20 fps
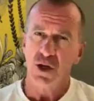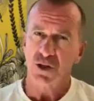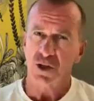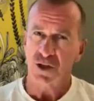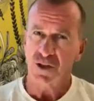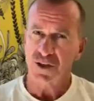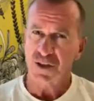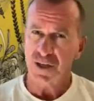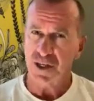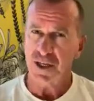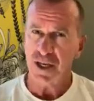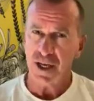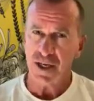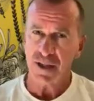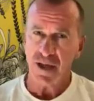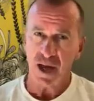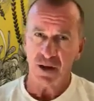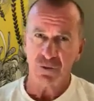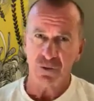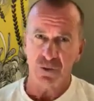So,
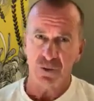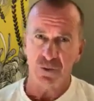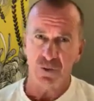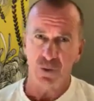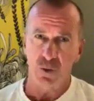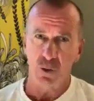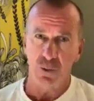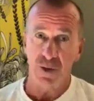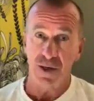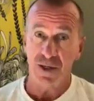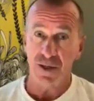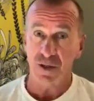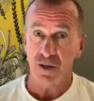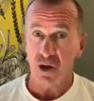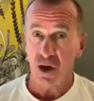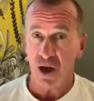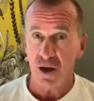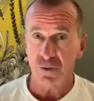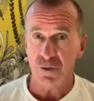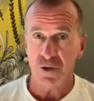seeking that fulfillment in
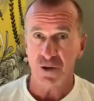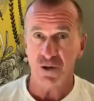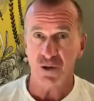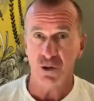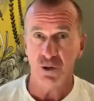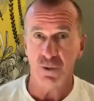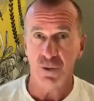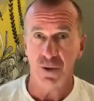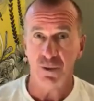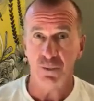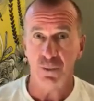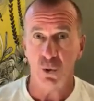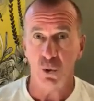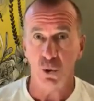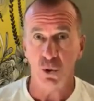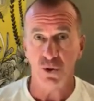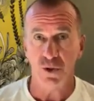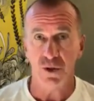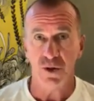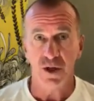life is super
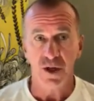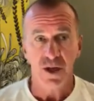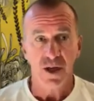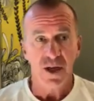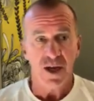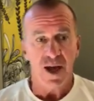important.